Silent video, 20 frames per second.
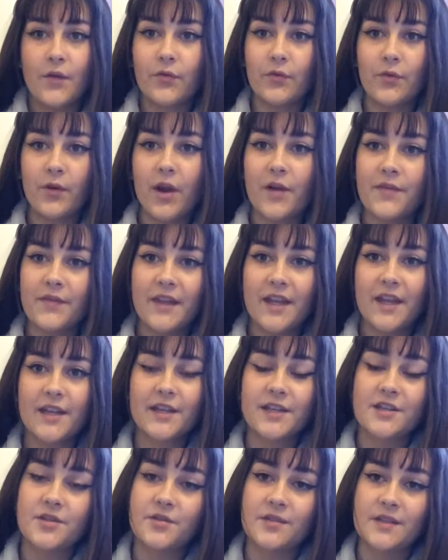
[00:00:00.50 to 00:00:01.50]
Throughout the
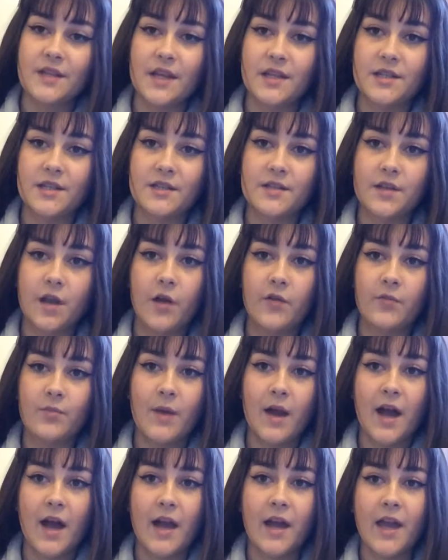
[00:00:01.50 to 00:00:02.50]
initial stages of
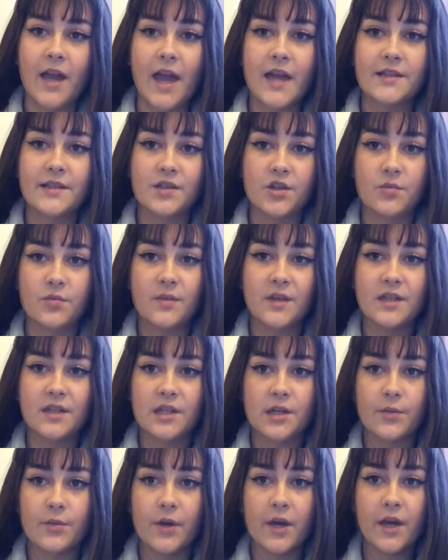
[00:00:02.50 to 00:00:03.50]
my A2
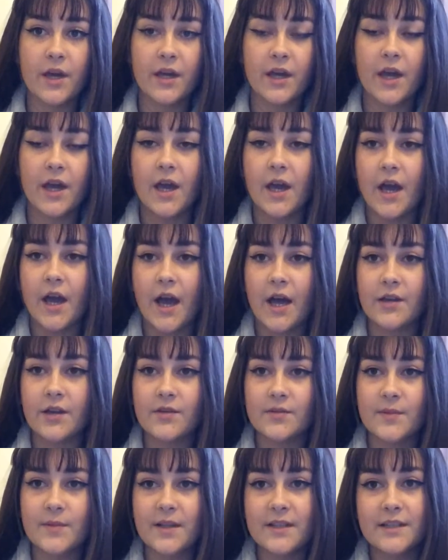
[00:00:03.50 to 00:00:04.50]
media work, I
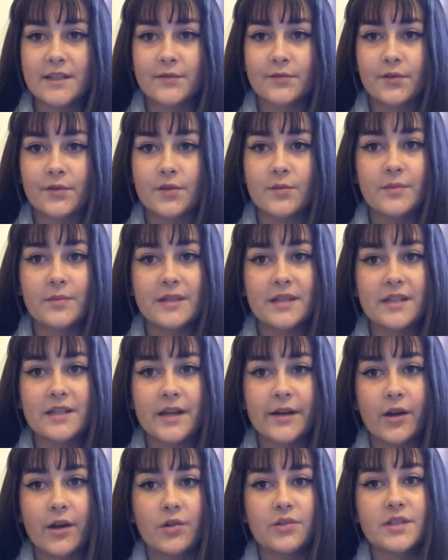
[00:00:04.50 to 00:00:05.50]
used many different media
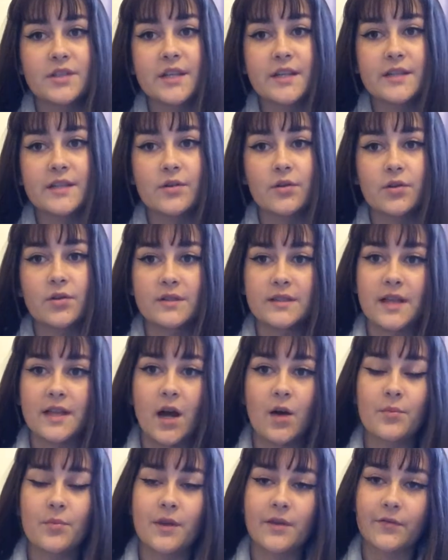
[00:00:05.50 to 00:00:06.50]
technologies in order to
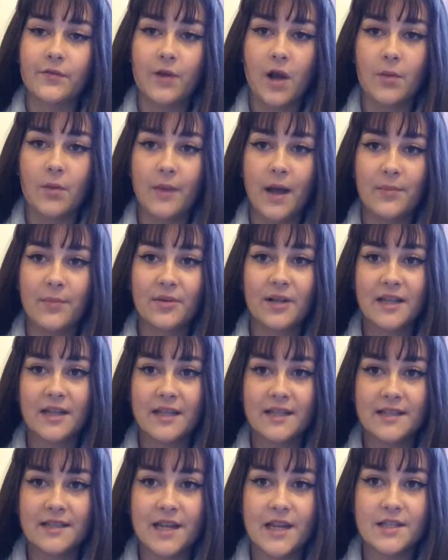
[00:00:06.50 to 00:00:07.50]
help me throughout my
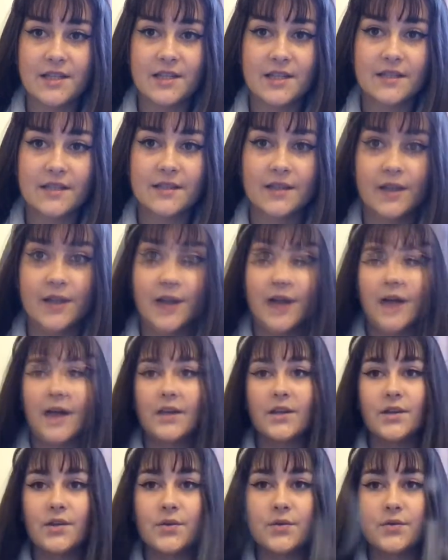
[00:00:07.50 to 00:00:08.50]
planning stages. I
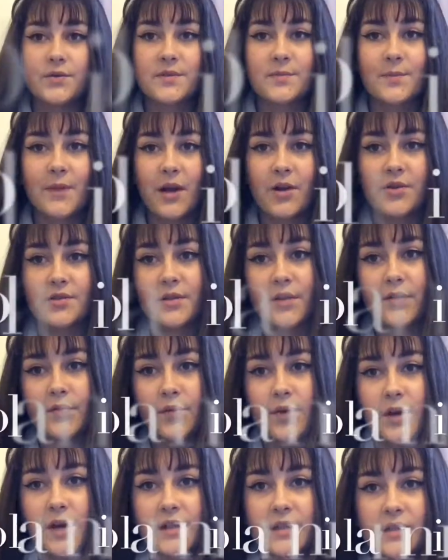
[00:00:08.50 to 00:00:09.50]
used Microsoft
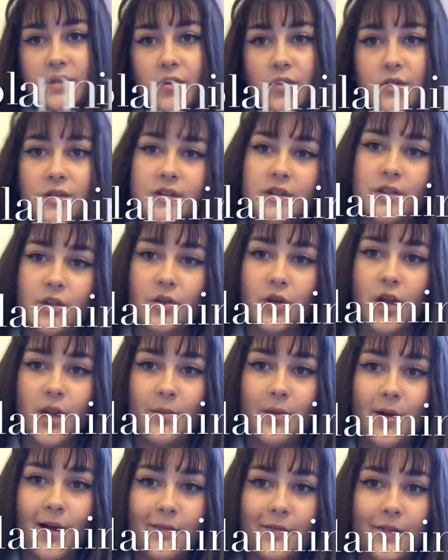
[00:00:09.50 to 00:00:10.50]
Word in order to create
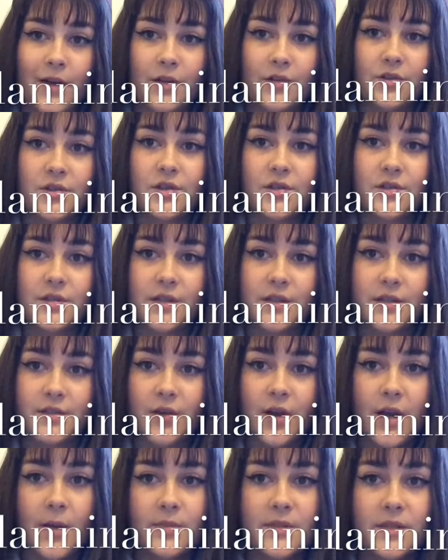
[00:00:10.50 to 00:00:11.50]
my final shooting
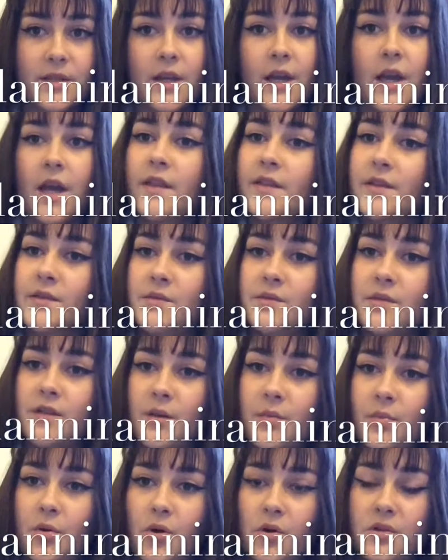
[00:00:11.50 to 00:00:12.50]
script. This was an
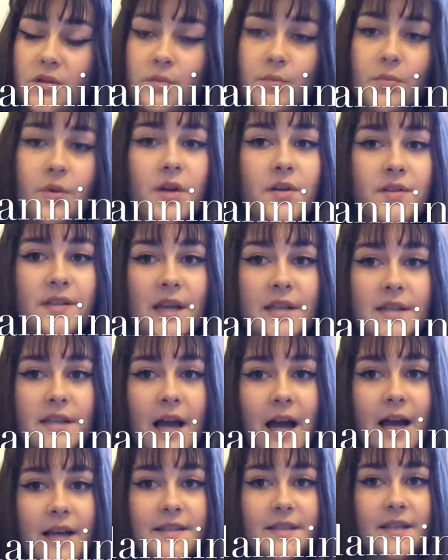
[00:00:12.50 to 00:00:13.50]
important process
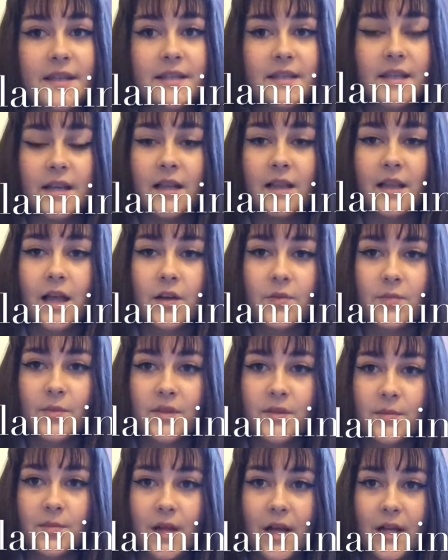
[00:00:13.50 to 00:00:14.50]
as it allowed me
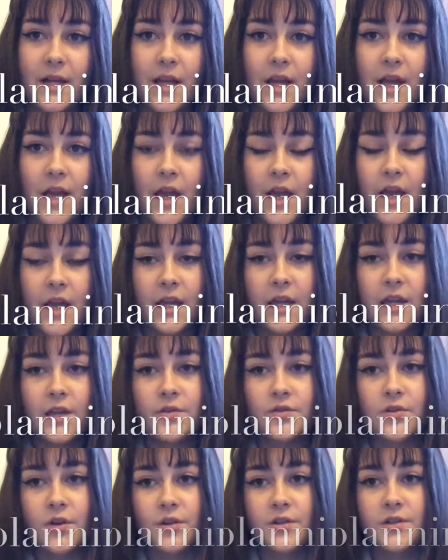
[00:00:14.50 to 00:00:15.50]
to plan a key
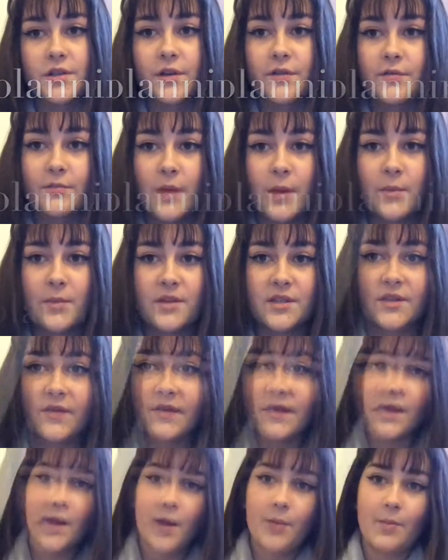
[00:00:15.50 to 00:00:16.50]
structure for my music
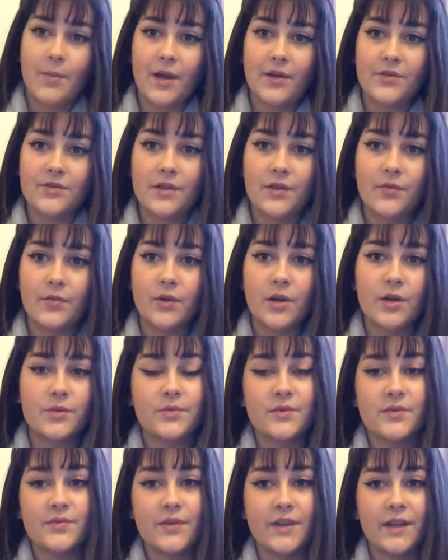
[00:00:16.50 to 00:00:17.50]
video. Microsoft Word
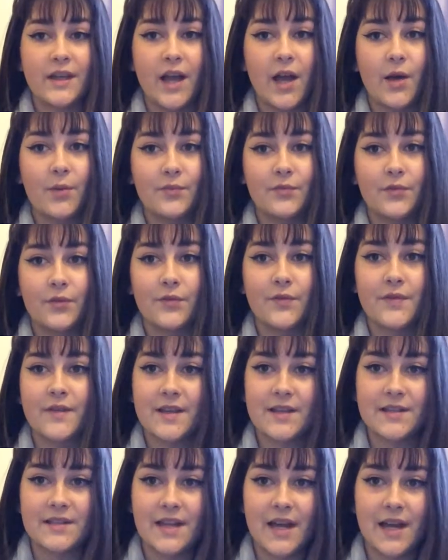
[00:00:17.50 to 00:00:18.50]
was really helpful for
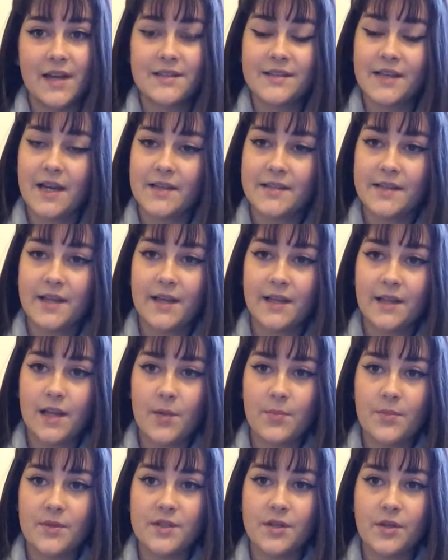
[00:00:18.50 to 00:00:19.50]
this task as it
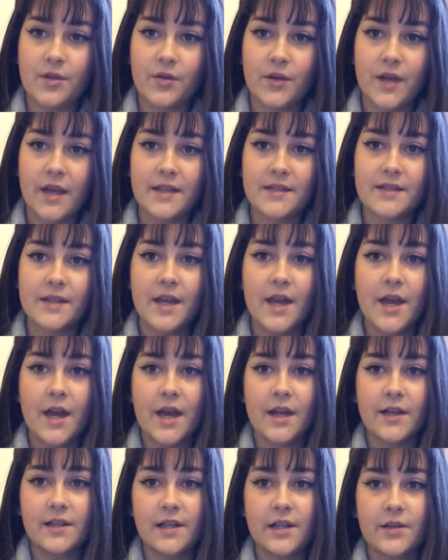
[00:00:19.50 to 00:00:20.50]
allowed me to create
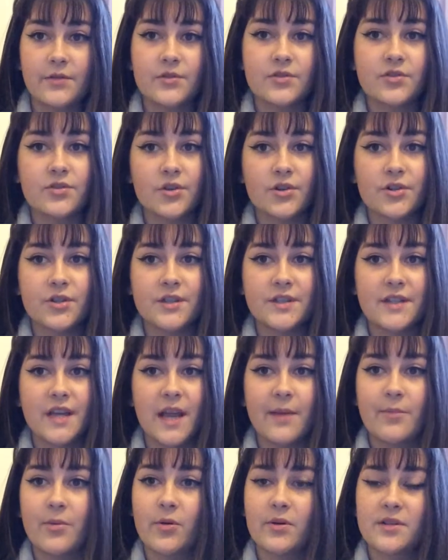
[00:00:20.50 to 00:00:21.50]
a clear and structured
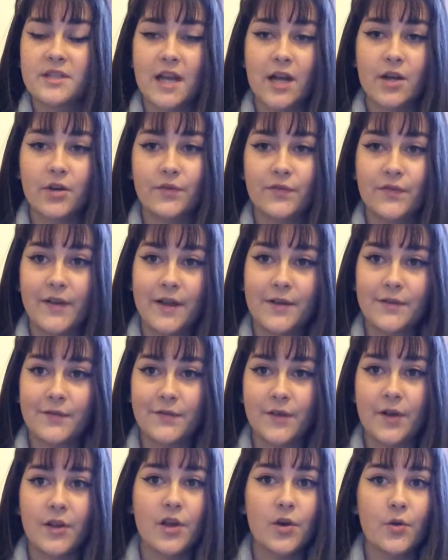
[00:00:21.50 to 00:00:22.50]
table which I could then
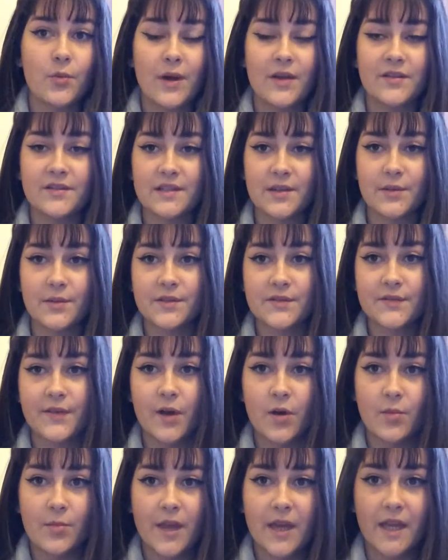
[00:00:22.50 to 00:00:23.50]
follow whilst I was
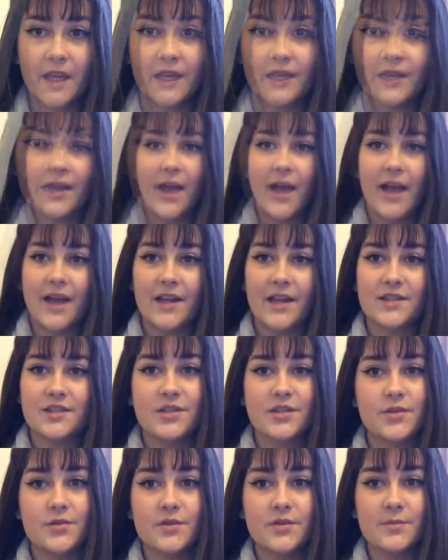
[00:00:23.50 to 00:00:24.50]
filming. I had
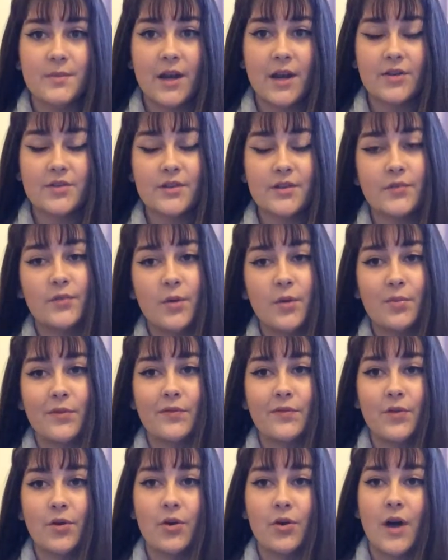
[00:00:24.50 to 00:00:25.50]
used Microsoft Word
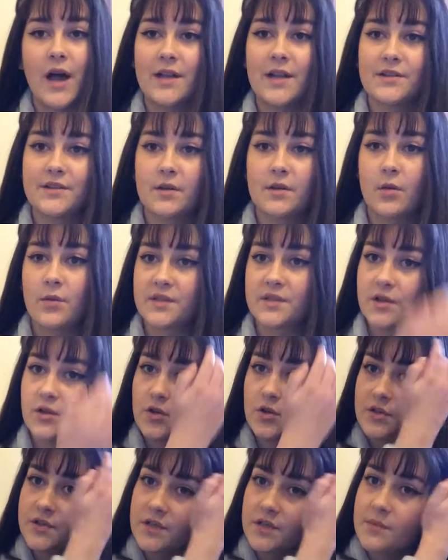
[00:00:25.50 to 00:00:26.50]
before and I was
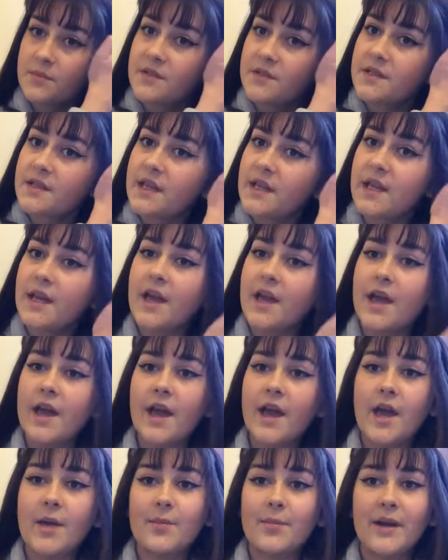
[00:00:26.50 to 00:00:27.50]
accustomed to the
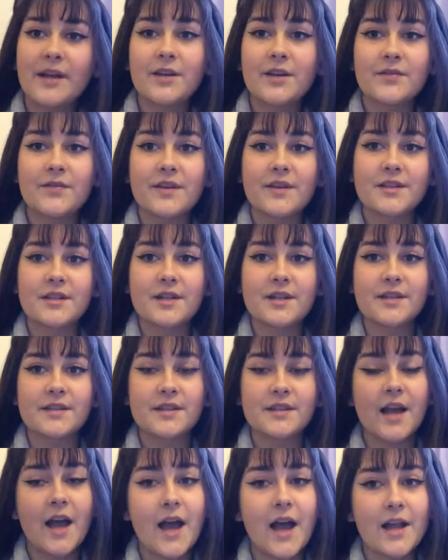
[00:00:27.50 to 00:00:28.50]
embedded
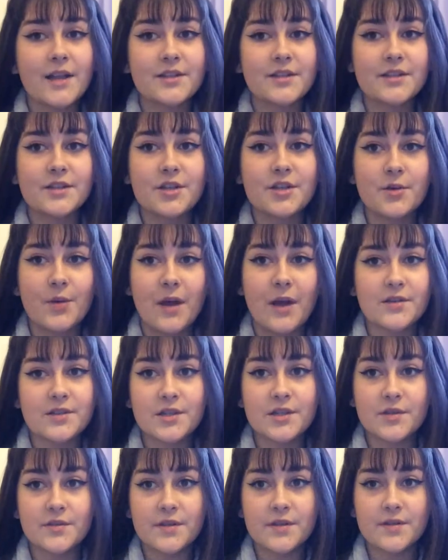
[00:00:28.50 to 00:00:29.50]
features and knew how
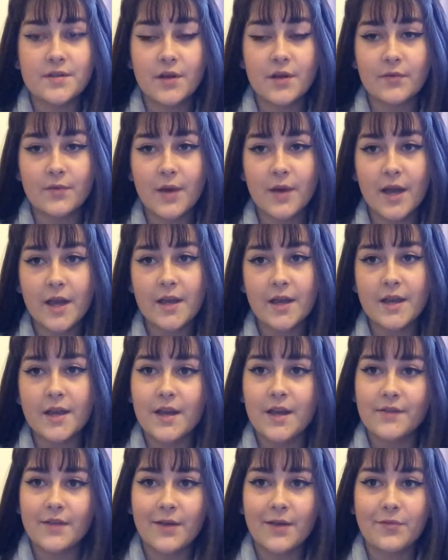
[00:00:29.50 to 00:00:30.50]
to use the software,
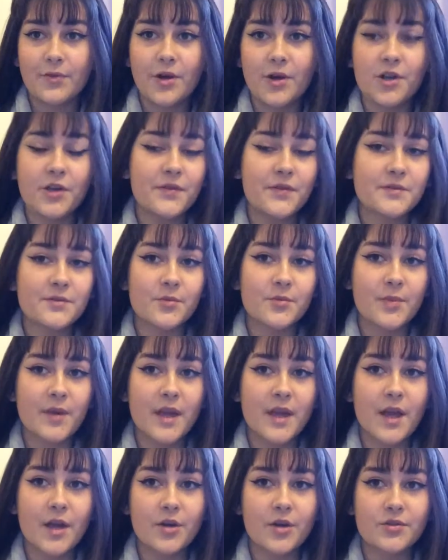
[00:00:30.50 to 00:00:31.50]
therefore I knew this would
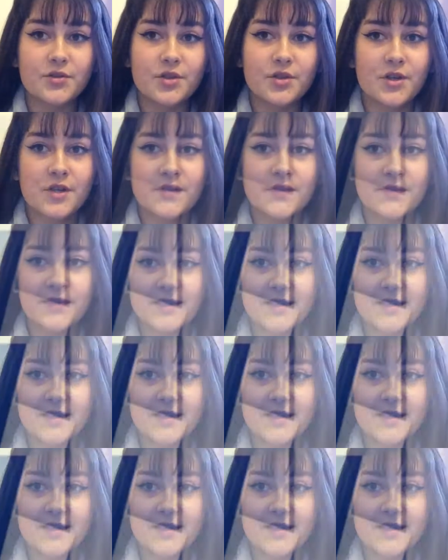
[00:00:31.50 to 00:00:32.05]
be a good choice for